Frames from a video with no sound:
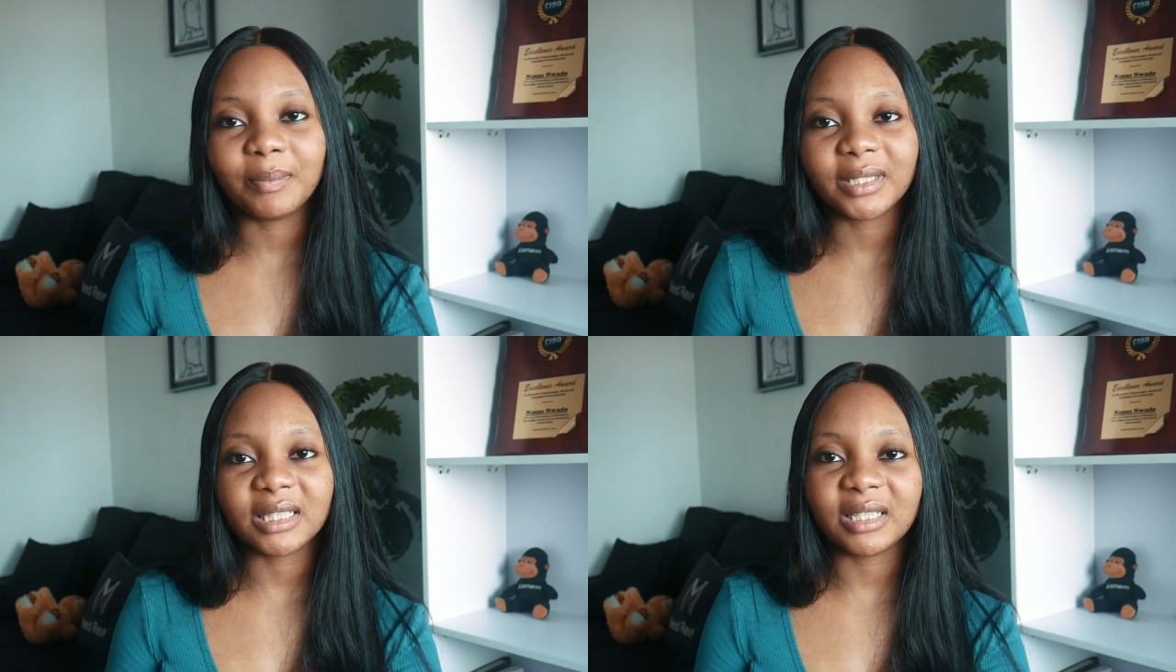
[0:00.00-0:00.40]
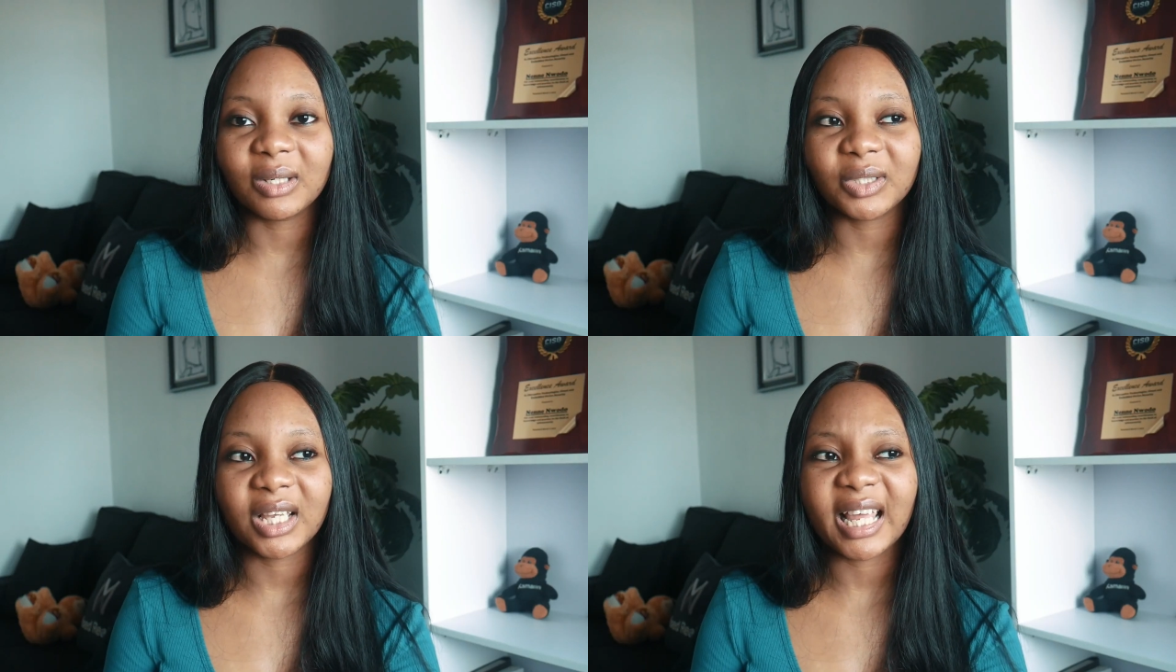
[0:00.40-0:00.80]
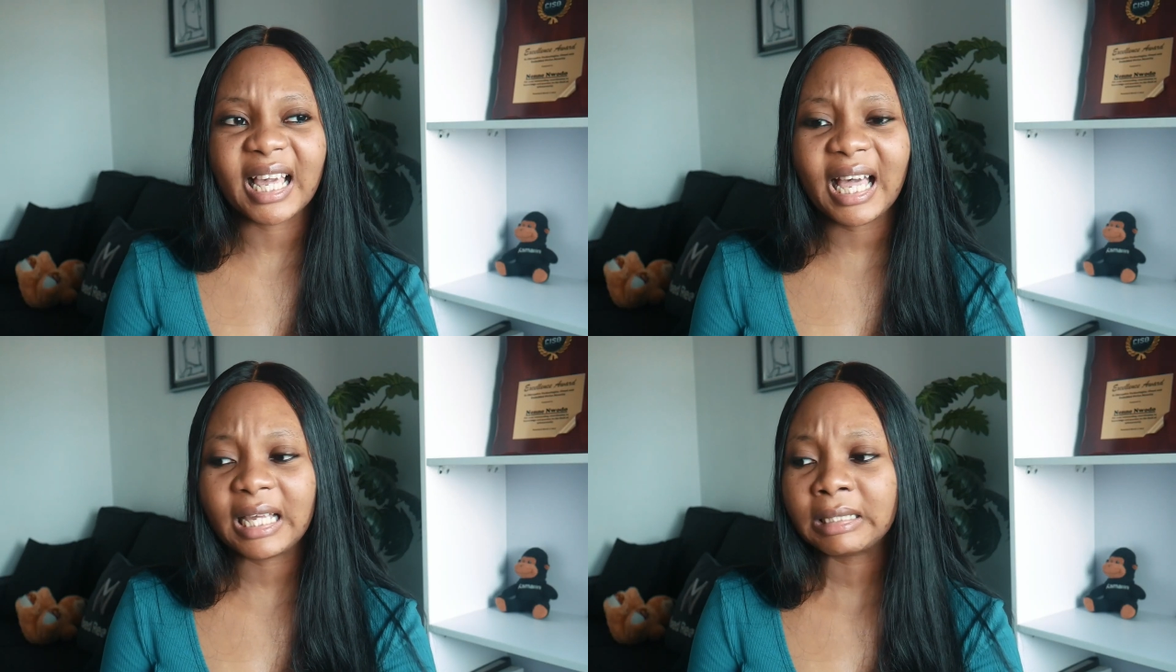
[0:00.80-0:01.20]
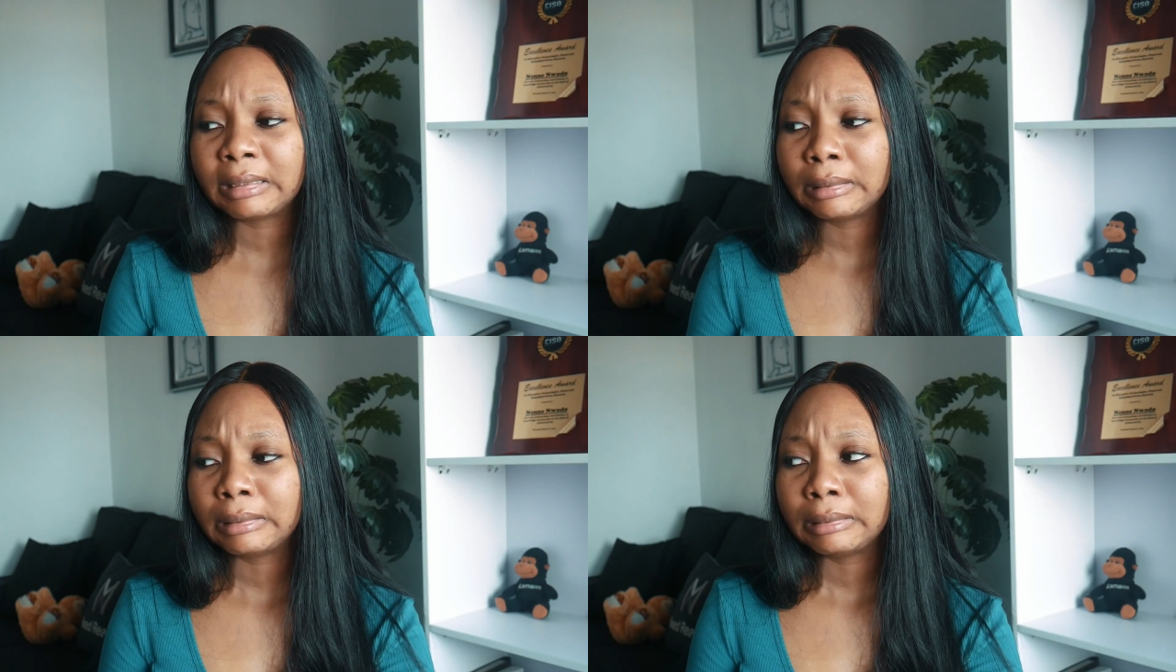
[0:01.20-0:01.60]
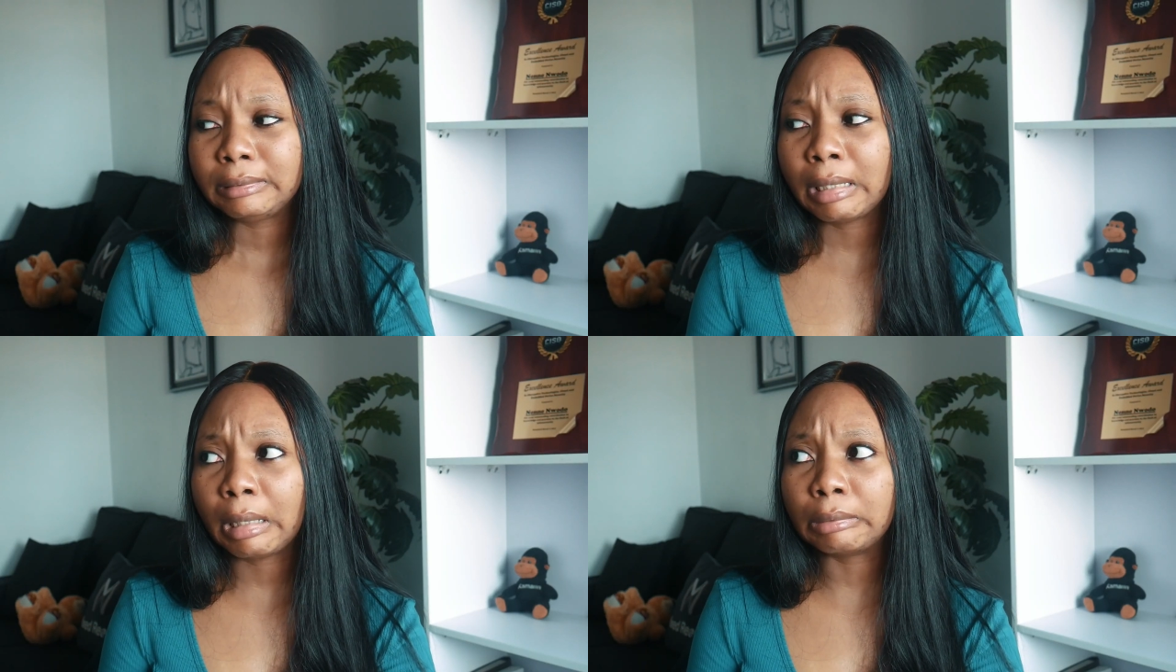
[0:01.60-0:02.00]
the person tells you, you're like, ah,
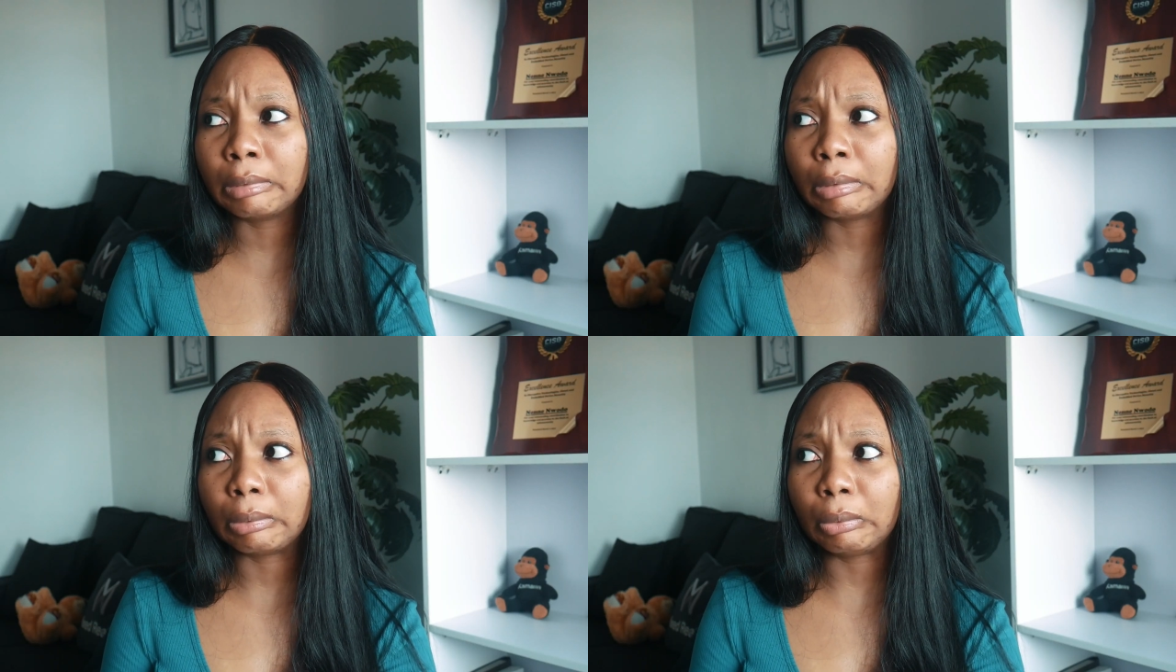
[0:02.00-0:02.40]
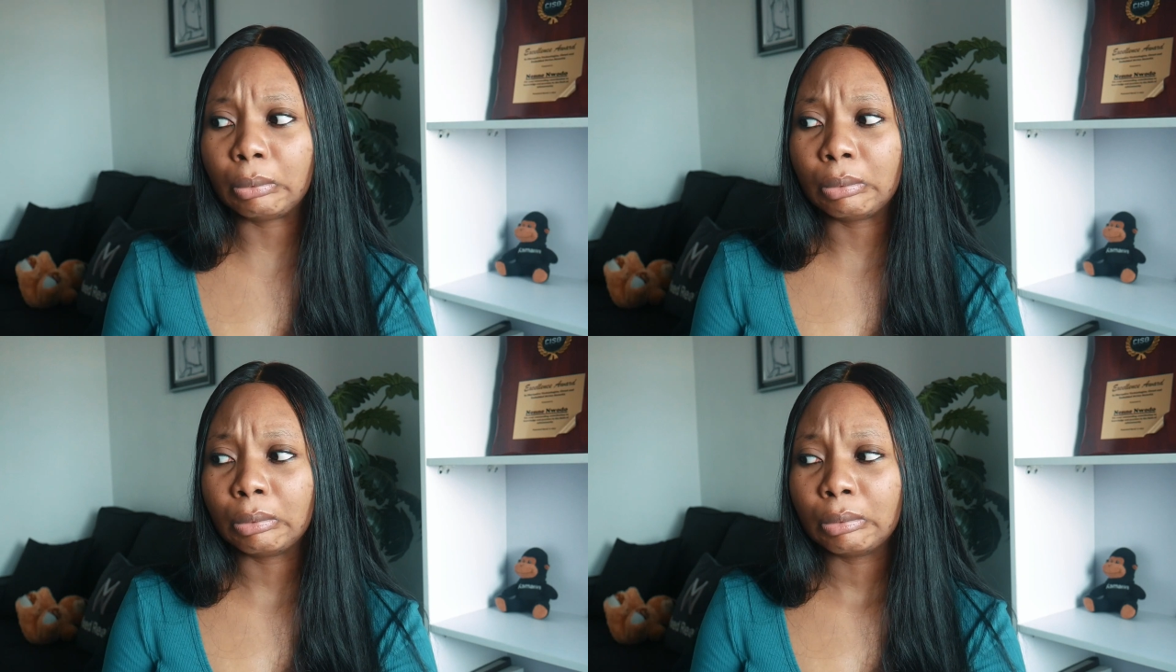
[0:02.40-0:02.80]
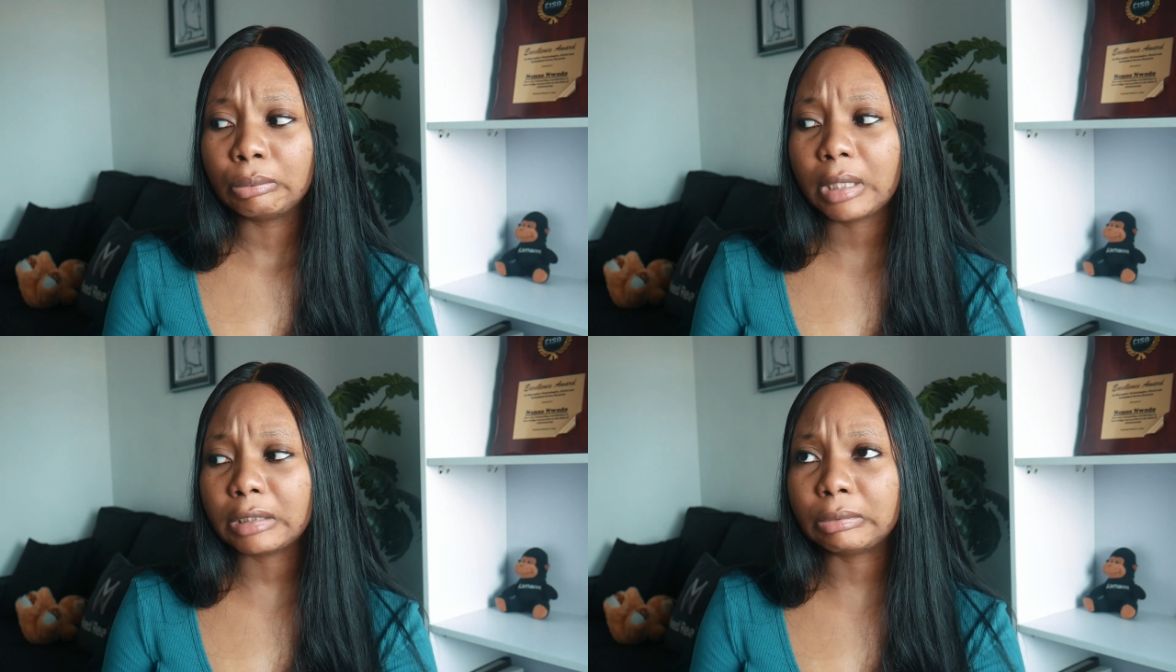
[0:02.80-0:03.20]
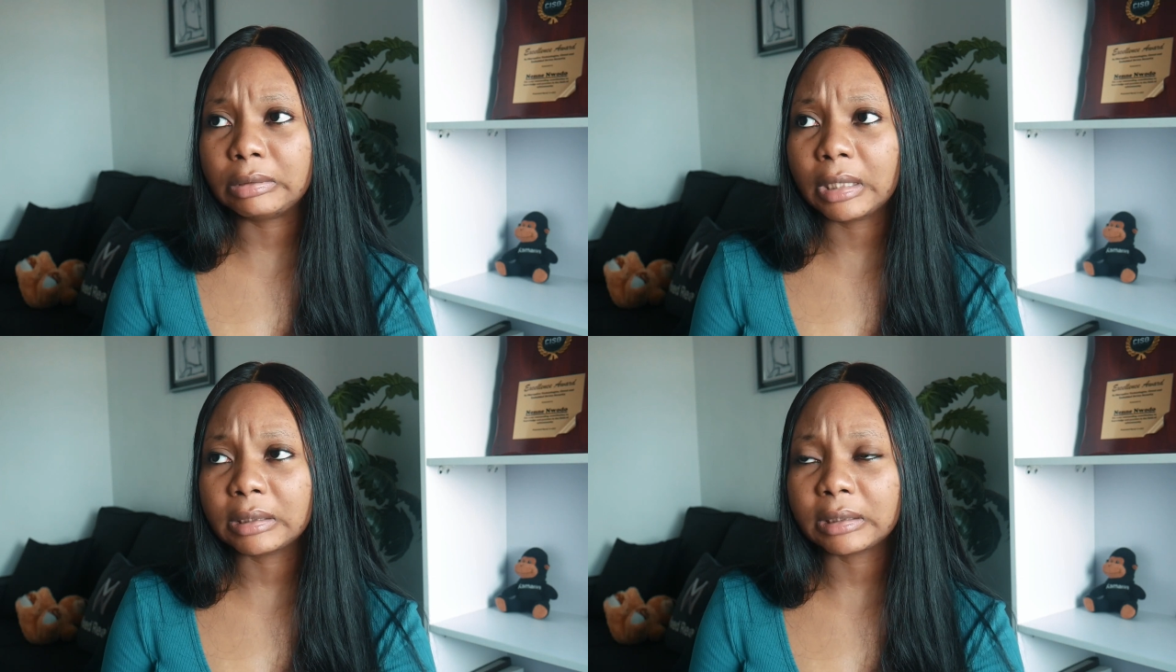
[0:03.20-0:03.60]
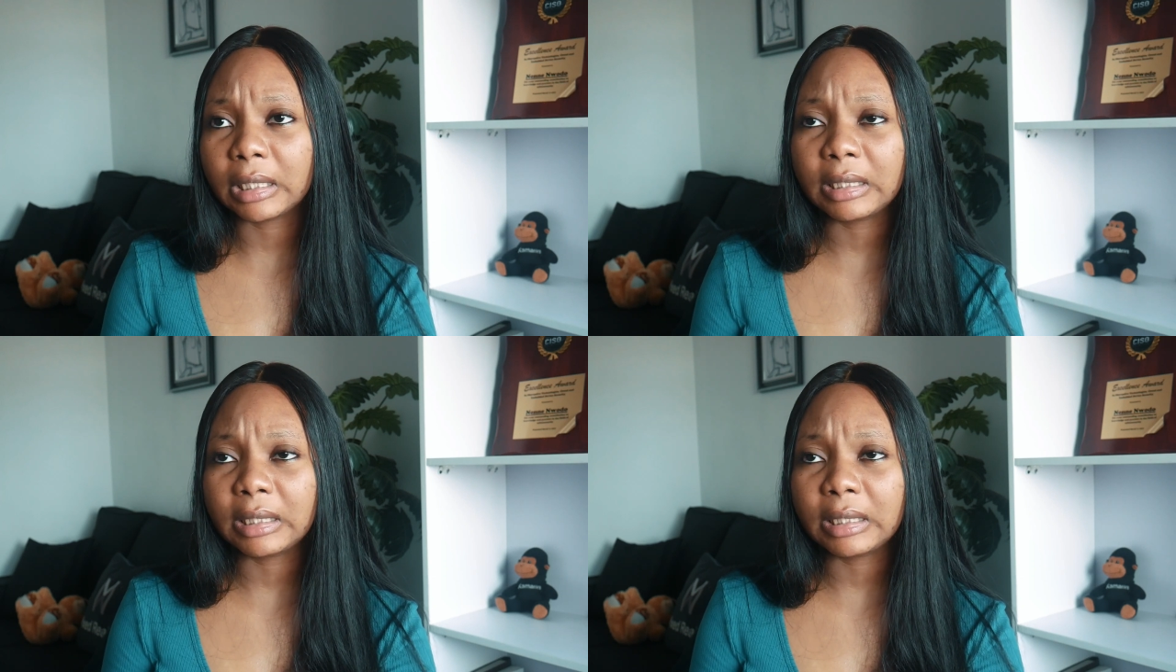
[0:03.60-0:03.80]
you're wrong. Oh, that's not the answer.